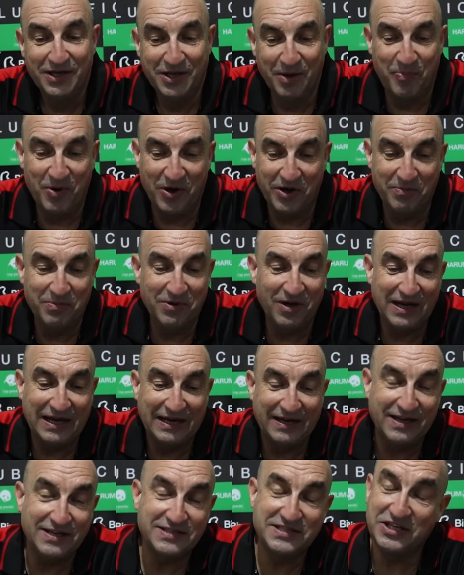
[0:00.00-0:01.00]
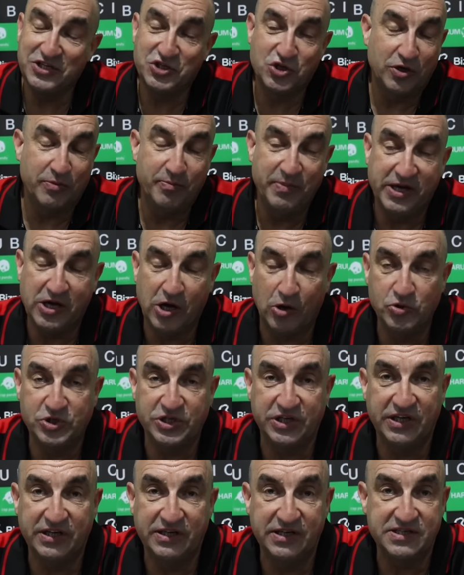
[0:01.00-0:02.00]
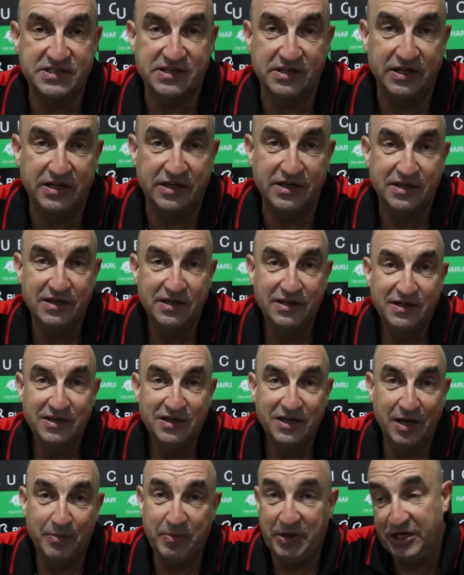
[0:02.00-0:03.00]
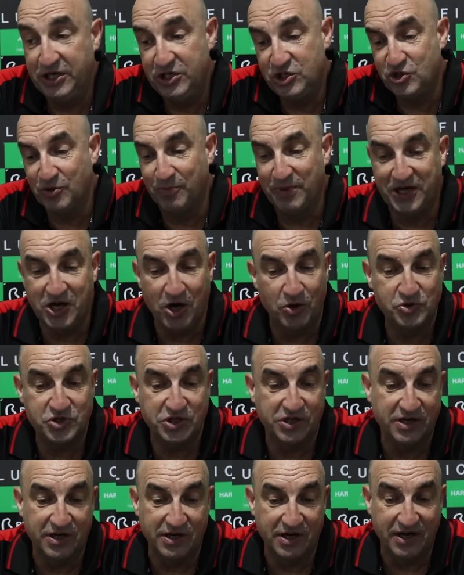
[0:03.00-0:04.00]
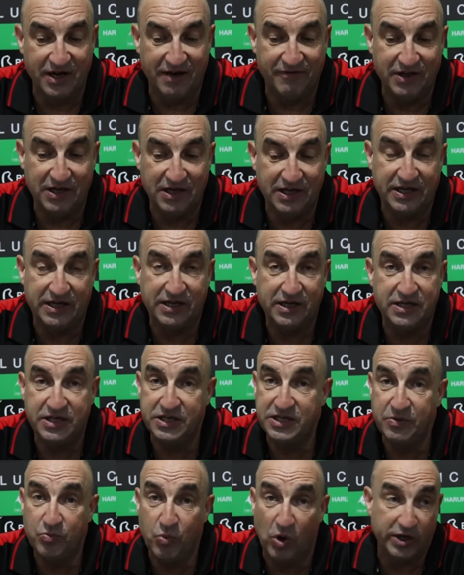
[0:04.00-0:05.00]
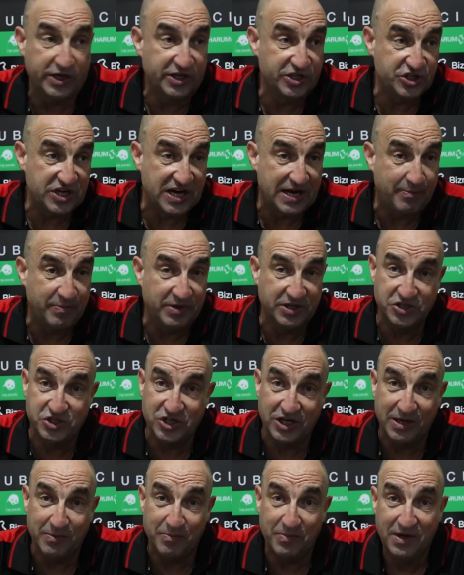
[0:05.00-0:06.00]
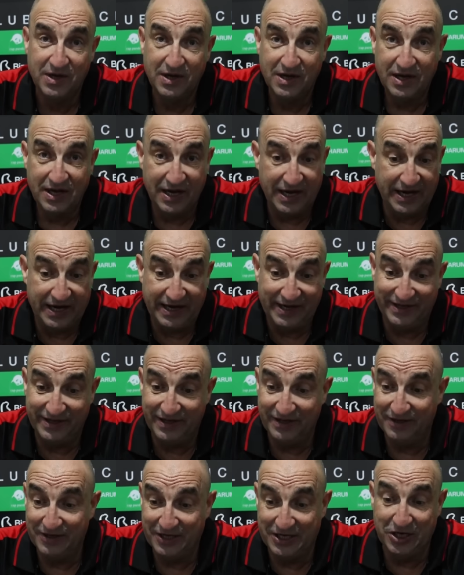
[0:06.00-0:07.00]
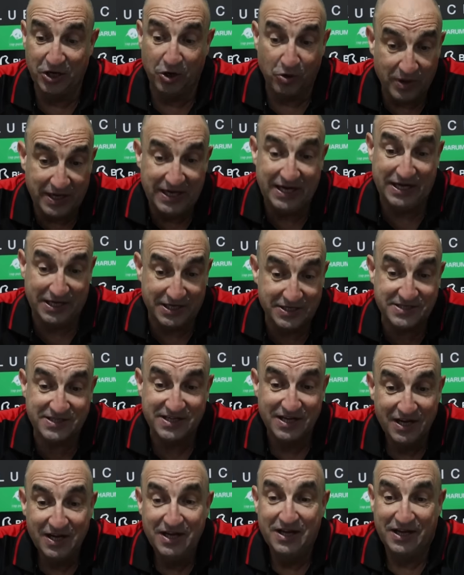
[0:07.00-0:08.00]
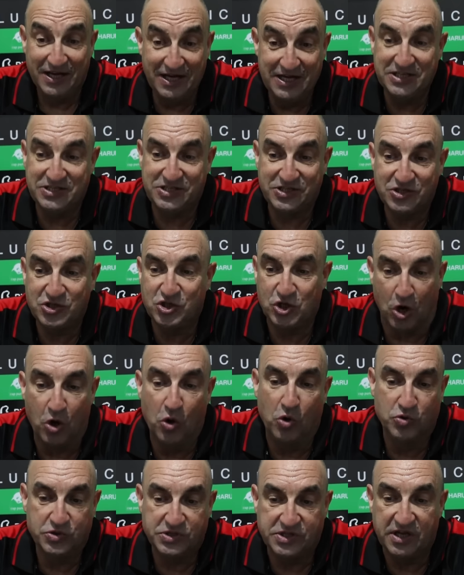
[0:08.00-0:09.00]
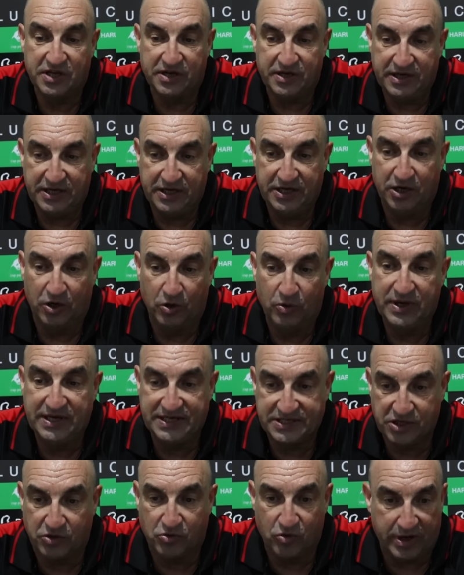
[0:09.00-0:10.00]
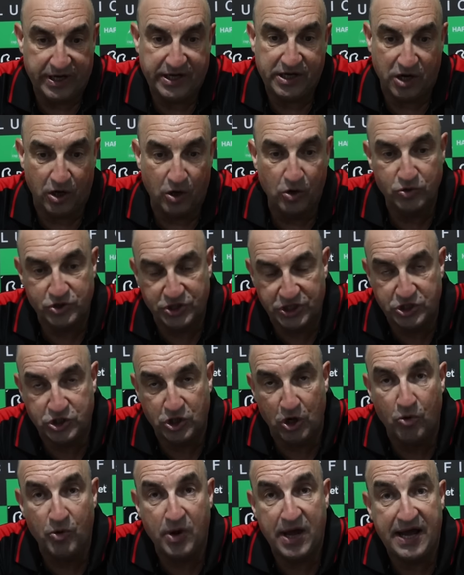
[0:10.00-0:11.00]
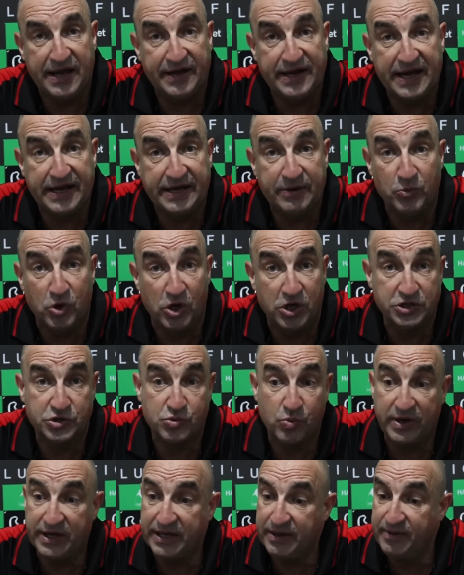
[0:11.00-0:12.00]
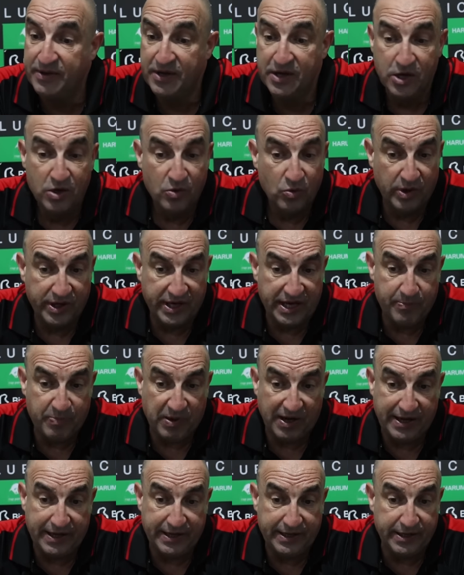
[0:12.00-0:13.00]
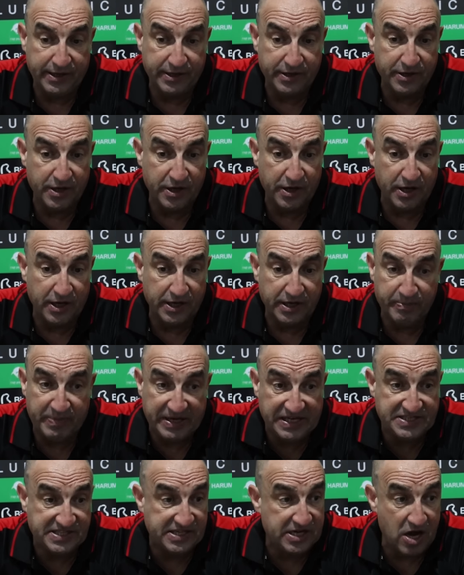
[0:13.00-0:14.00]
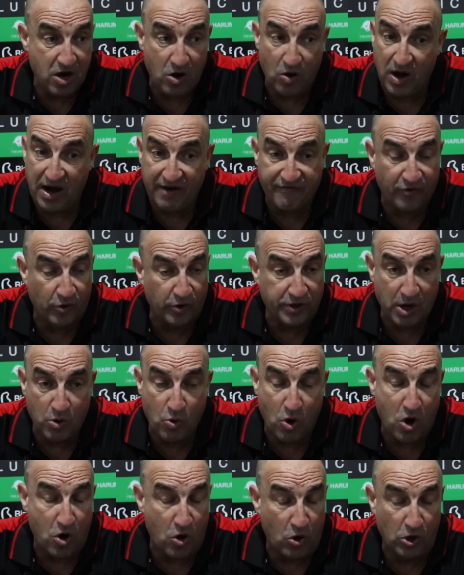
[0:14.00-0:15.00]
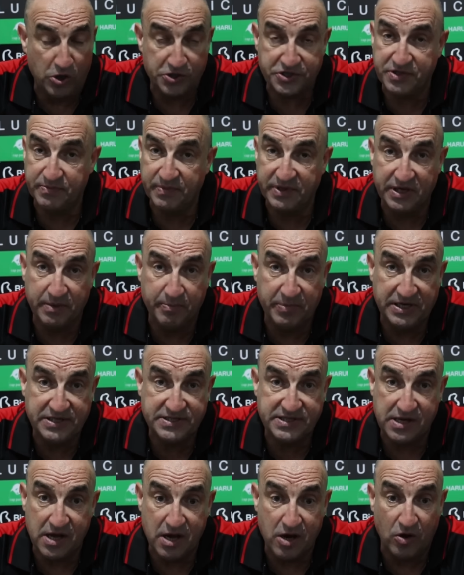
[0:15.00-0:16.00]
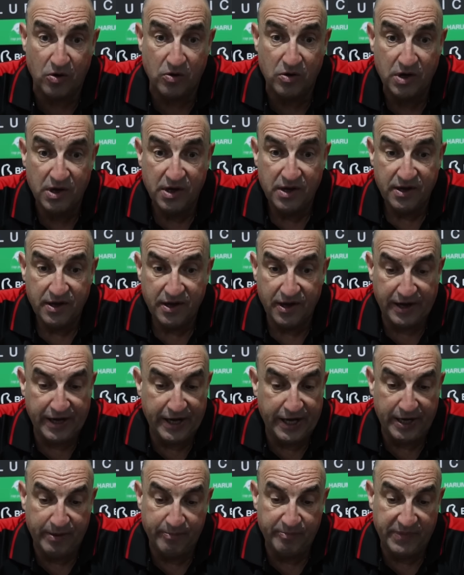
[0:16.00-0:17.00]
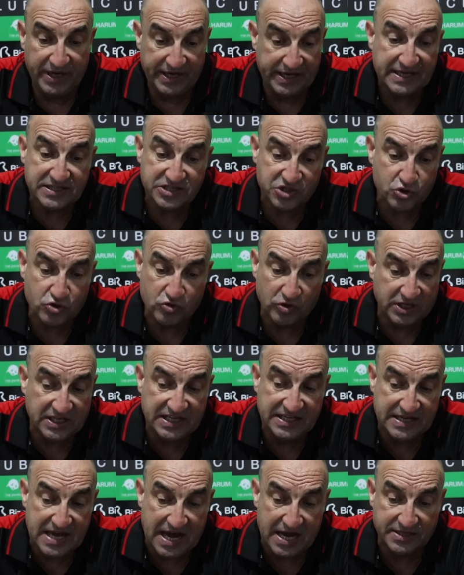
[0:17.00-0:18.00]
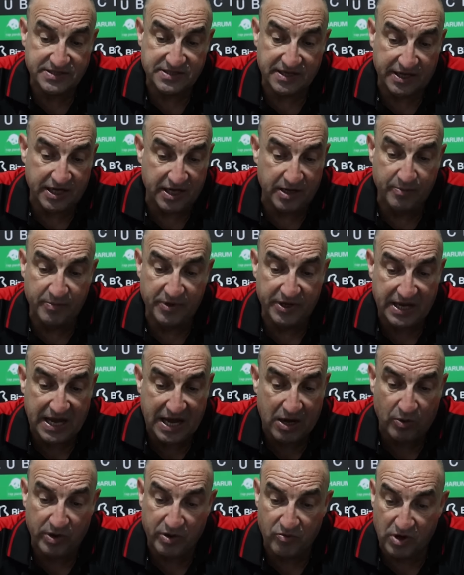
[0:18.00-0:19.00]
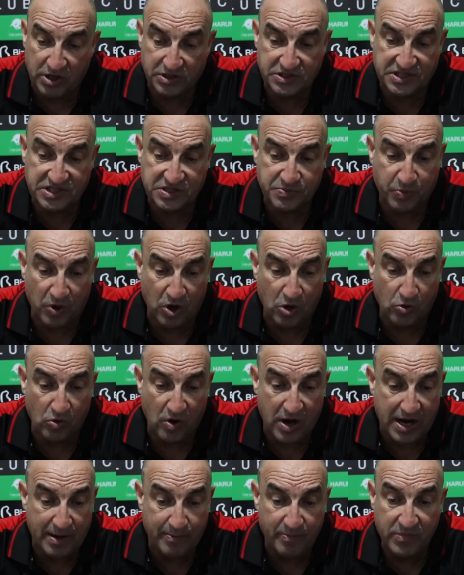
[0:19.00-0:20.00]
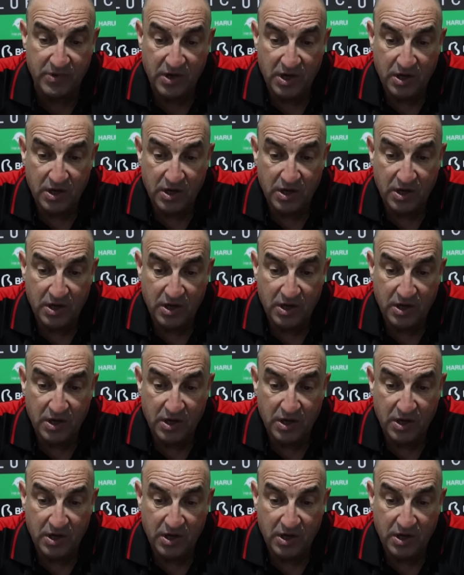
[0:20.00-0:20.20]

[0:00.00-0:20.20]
The bottom line is he shouldn't be coaching in this league. I mean, he should be coaching in another league. He won the championship, and you know, he shows that, you know, he's a great coach. He showed how bad it was when they played in the BCL. I thought they were awesome in the BCL, and that's strictly down to him and how he runs his program,